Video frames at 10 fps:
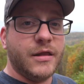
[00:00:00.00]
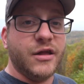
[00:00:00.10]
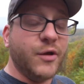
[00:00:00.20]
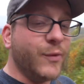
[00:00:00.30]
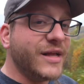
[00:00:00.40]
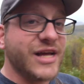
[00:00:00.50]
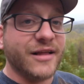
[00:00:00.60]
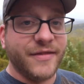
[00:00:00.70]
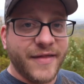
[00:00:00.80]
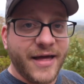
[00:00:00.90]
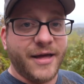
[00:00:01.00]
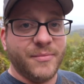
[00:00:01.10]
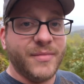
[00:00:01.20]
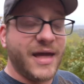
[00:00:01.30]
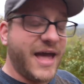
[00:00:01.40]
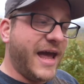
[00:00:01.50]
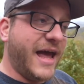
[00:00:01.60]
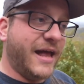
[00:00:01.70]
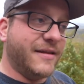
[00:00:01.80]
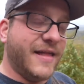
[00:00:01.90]
So you can reach out to them
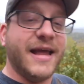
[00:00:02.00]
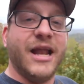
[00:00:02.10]
and they can